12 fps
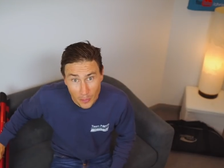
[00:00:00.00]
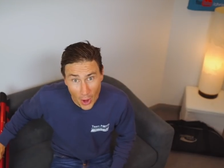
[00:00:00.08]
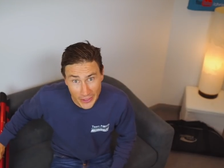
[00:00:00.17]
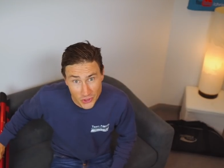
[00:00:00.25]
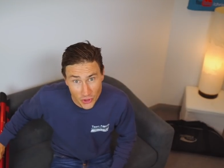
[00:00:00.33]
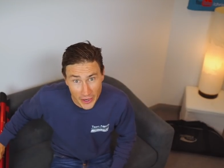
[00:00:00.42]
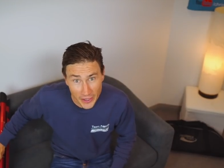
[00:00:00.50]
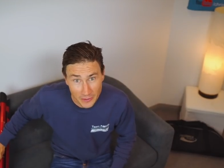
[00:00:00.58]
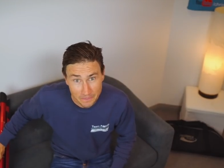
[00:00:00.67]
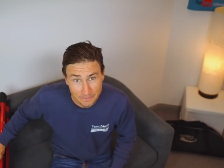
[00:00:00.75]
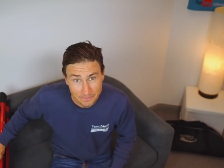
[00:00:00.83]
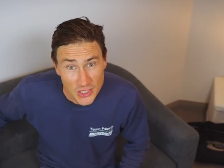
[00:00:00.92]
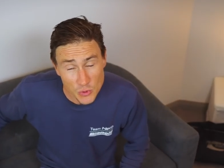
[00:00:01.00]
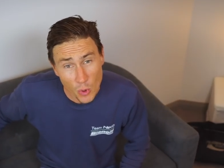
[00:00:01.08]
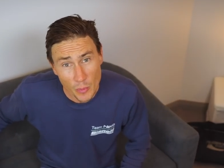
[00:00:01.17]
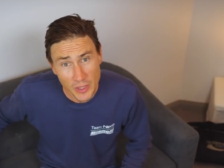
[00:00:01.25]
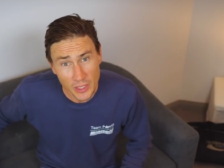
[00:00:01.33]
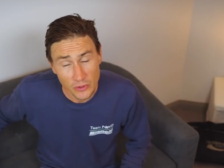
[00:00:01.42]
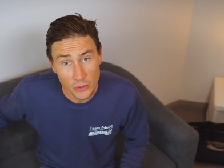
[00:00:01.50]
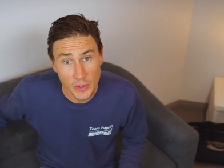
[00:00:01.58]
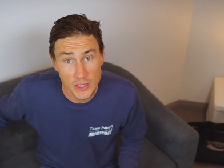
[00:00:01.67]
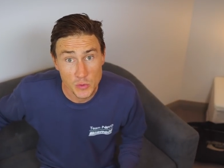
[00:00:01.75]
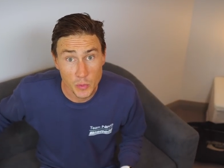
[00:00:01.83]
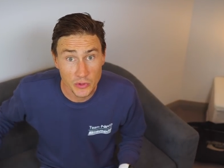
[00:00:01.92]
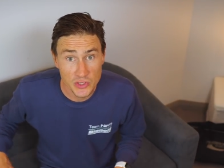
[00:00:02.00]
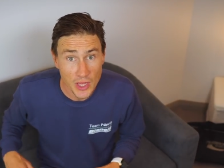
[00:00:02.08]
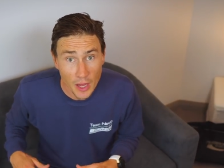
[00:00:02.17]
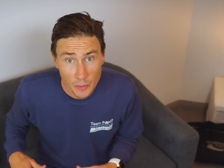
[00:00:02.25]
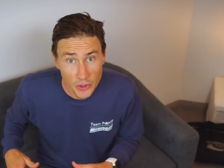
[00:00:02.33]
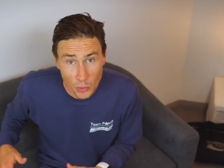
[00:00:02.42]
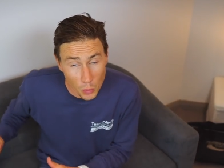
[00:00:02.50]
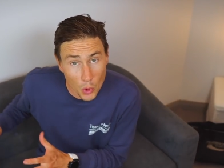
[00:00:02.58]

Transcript: Bike Trainer. So what we're gonna do is we'll start with,